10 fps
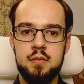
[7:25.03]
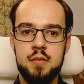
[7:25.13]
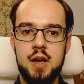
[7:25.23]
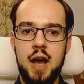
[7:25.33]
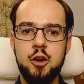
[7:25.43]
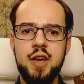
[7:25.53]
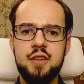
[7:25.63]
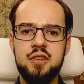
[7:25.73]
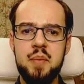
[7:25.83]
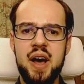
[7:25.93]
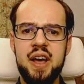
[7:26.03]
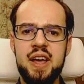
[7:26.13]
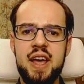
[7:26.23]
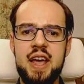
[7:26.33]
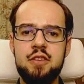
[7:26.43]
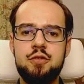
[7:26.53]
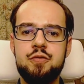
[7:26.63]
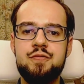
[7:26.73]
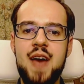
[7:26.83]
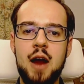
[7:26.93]
Kaguya-sama is
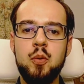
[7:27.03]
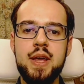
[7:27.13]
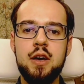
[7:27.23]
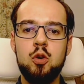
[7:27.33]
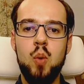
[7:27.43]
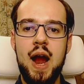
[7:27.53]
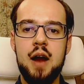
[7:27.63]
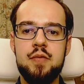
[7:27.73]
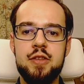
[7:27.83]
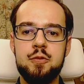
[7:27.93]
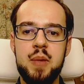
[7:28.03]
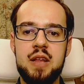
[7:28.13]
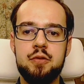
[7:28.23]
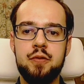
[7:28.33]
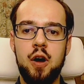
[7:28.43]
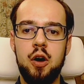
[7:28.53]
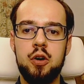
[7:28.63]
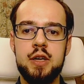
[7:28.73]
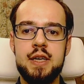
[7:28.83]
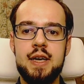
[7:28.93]
very aware of this pitfall,
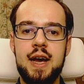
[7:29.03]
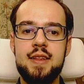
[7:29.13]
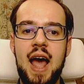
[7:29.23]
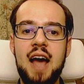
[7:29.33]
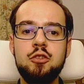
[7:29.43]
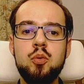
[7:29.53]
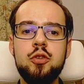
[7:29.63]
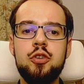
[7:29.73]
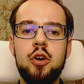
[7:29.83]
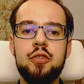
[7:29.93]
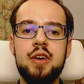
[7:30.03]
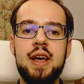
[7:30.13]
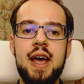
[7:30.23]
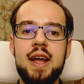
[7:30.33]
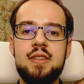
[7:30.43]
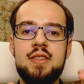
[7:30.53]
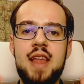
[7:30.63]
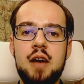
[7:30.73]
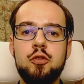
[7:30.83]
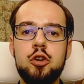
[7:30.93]
and as a result, it
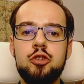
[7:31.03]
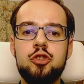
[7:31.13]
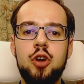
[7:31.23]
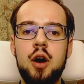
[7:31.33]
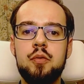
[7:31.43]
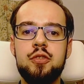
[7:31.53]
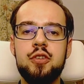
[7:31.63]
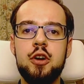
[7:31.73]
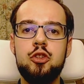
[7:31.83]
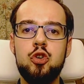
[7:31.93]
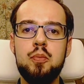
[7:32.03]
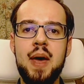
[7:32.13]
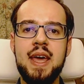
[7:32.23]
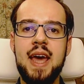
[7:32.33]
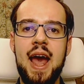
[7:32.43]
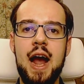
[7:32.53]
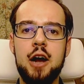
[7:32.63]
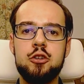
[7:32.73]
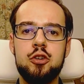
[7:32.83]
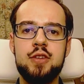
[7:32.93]
never shoves a new main
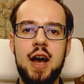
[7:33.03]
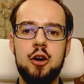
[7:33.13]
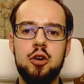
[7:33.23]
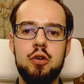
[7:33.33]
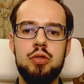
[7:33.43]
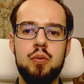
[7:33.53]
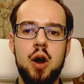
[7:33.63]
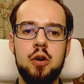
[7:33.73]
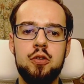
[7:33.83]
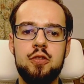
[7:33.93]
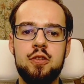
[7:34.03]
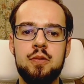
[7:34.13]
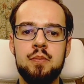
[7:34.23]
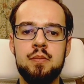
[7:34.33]
character down our throats.